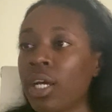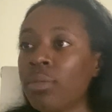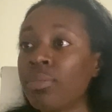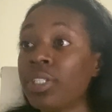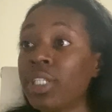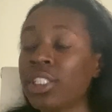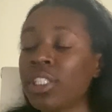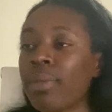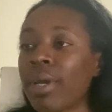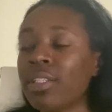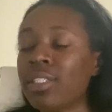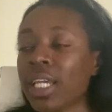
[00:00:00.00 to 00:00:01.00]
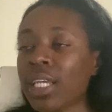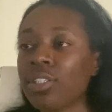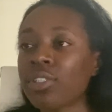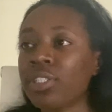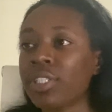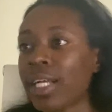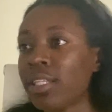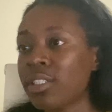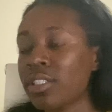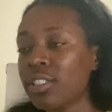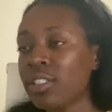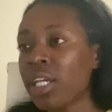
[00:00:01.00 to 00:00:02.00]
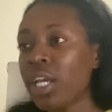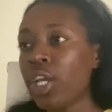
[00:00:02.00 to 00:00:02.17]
predicted by the technical analysis.